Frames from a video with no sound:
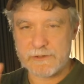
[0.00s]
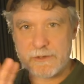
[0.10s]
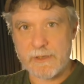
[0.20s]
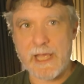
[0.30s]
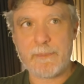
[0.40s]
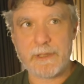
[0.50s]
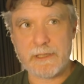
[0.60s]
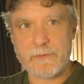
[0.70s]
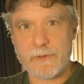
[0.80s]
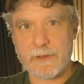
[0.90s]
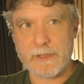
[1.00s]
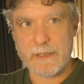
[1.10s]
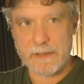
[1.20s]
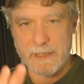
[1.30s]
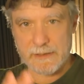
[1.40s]
I'm still happy enough with
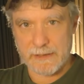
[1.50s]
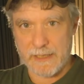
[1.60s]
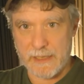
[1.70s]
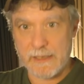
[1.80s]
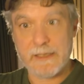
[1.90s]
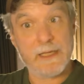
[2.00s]
an N eight